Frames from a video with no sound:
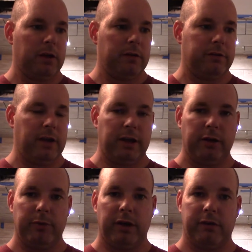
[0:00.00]

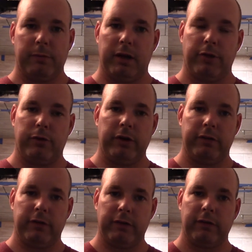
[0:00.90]
Sanded because I'm at a
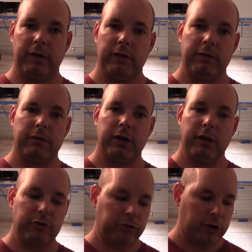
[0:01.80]
3/16 of an
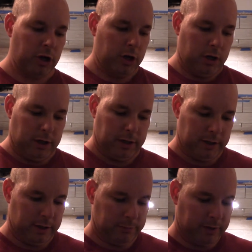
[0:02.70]
inch
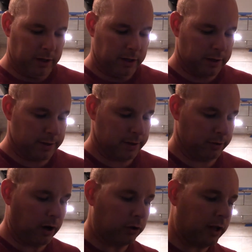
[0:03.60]
in my grout